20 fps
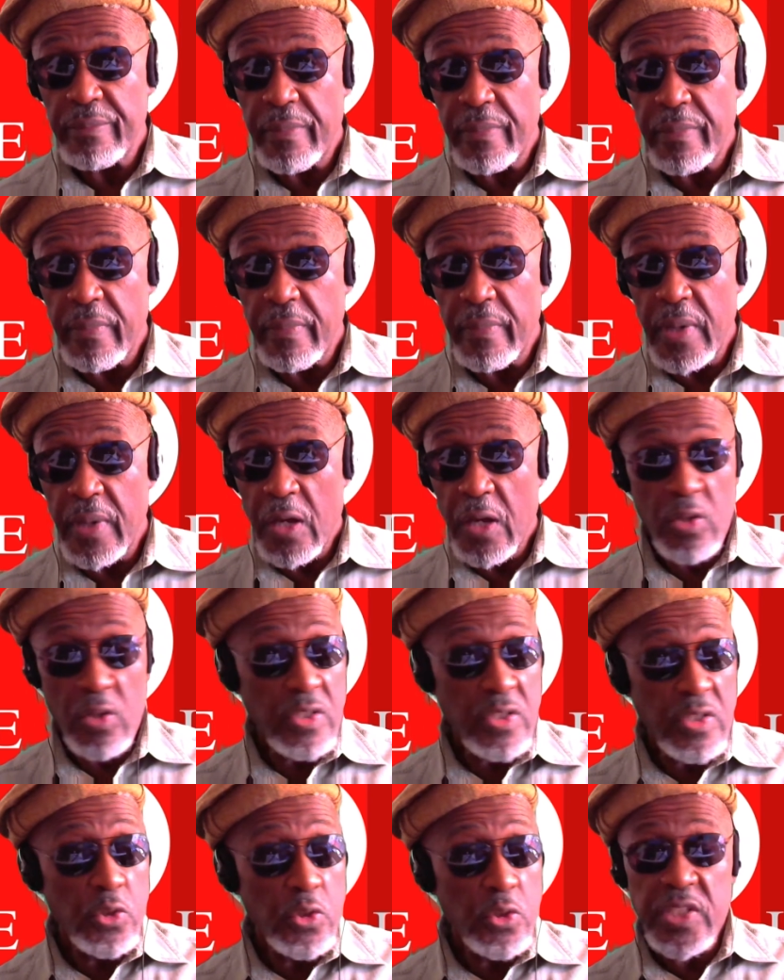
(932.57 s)
Because you
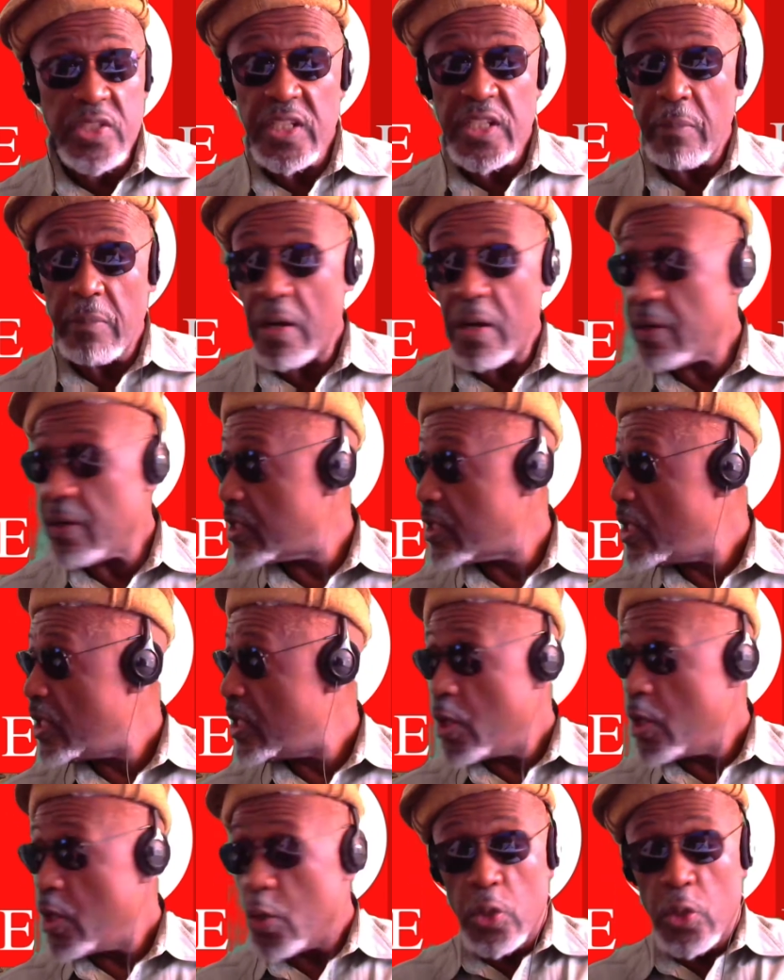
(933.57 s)
see in America,
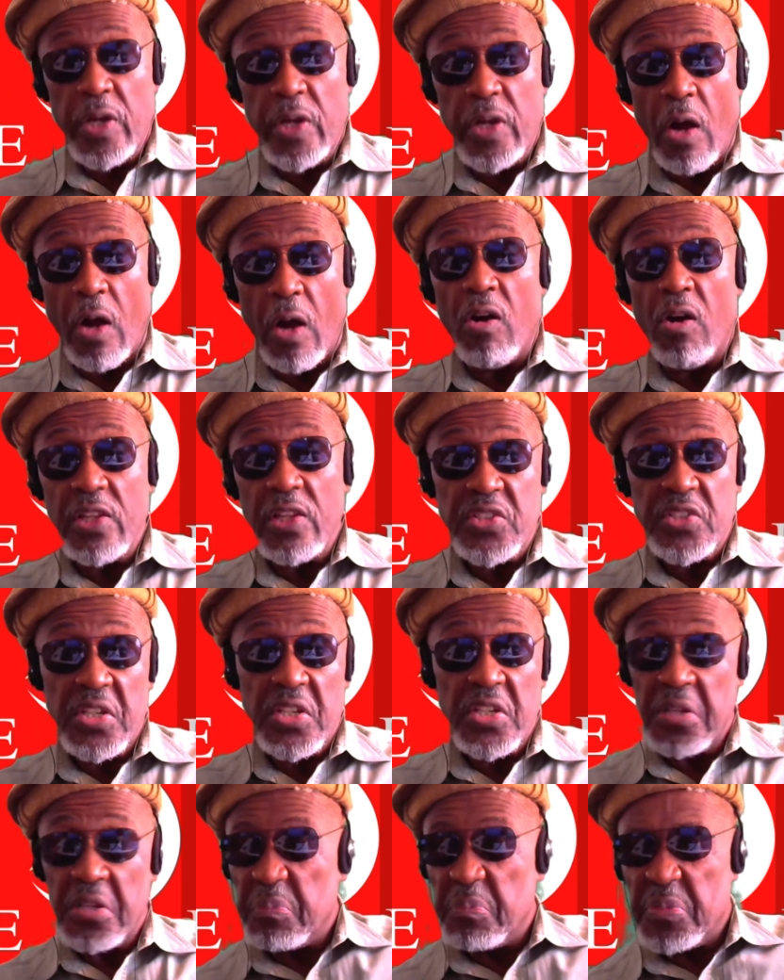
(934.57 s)
you got all this.
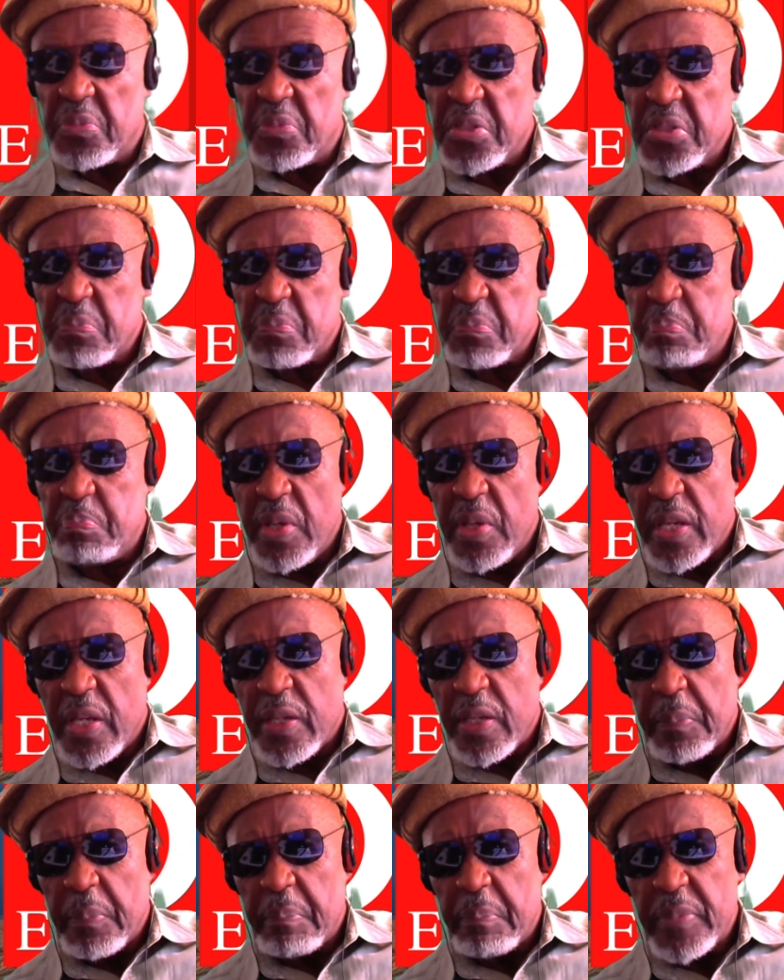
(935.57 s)

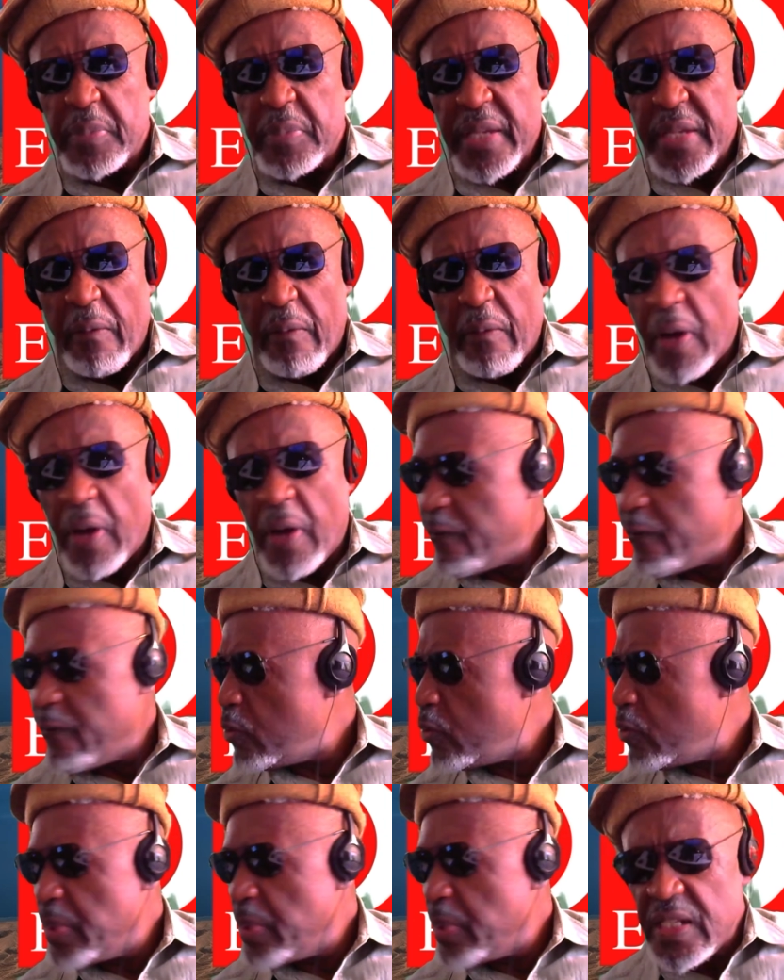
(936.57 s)
You got a few
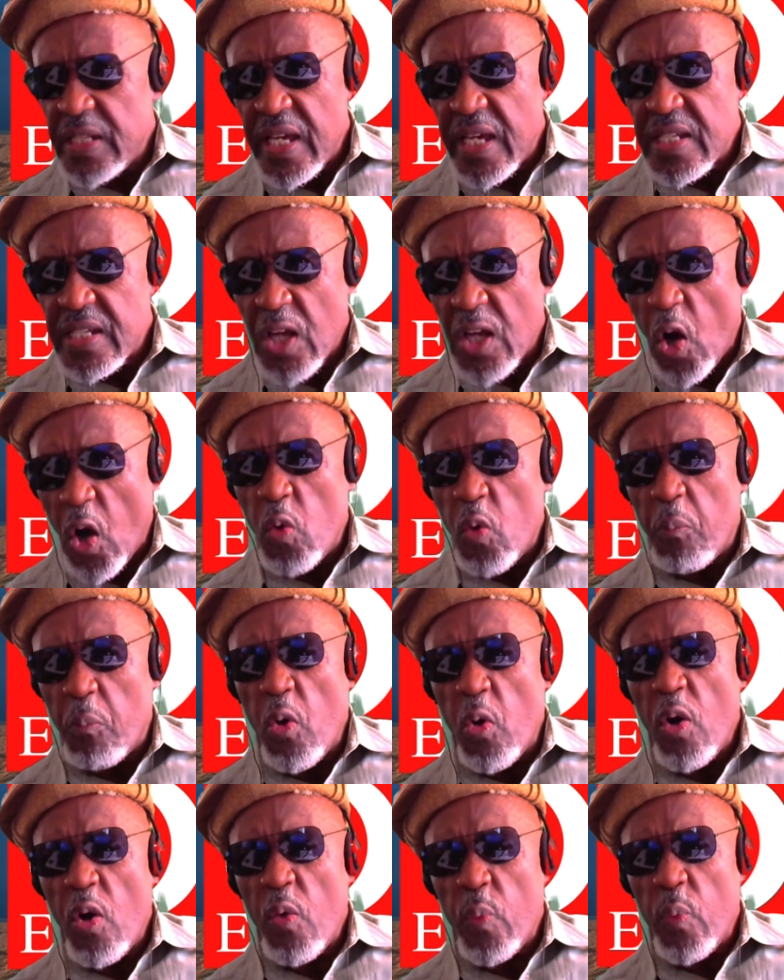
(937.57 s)
billionaires own more
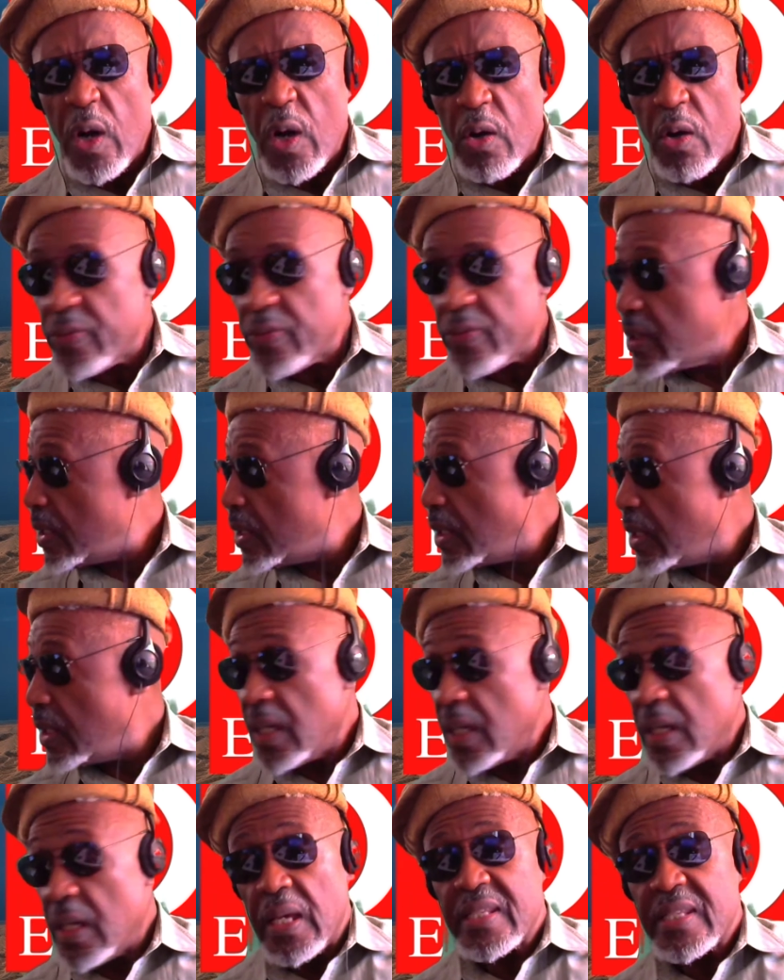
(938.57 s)
wealth
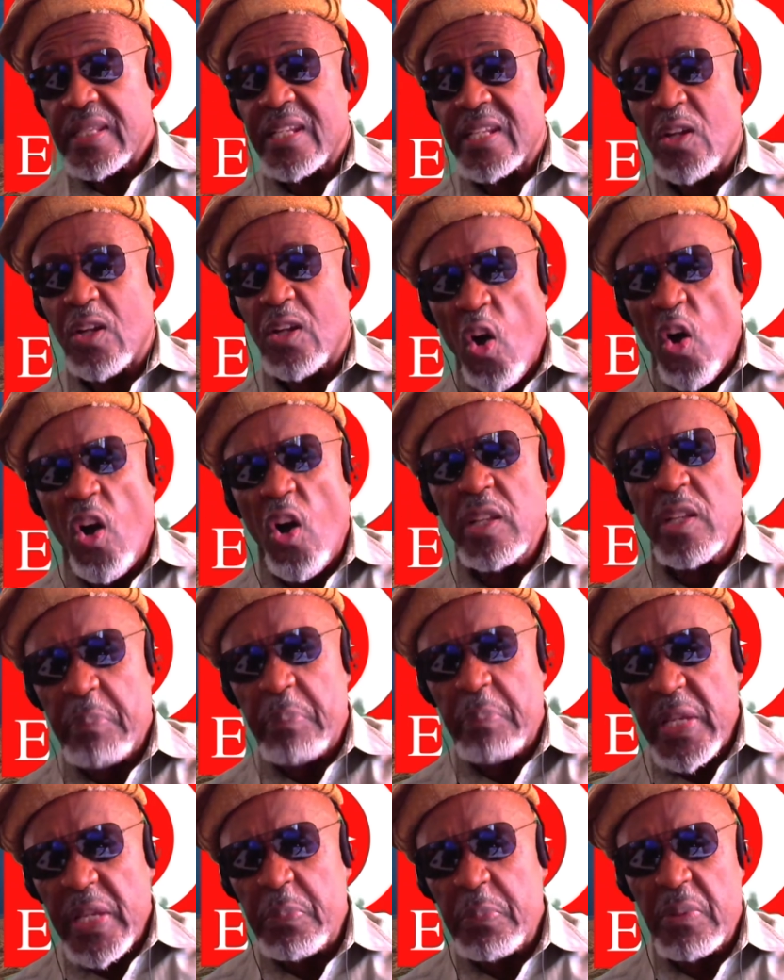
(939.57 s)
than all the
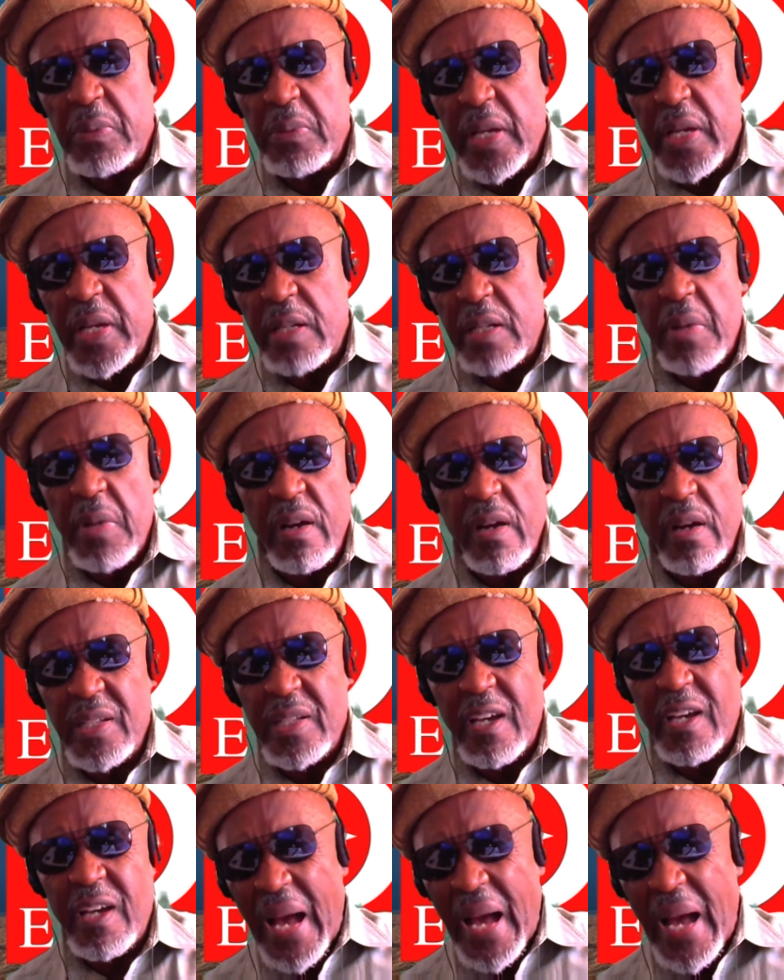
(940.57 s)
people in America
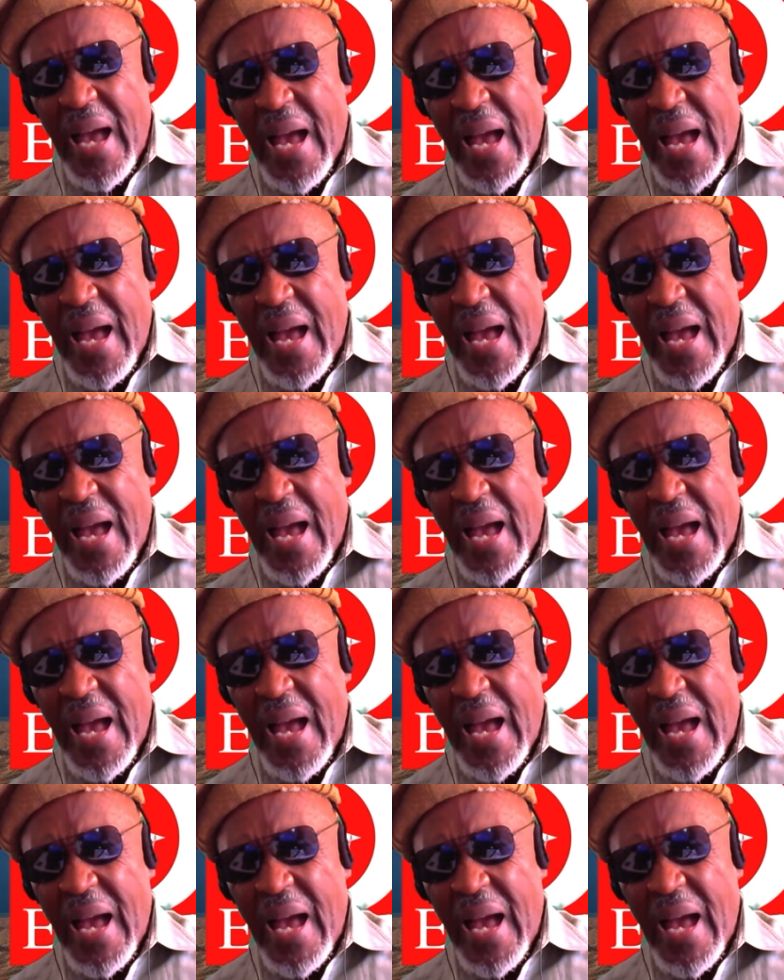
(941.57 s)
combined.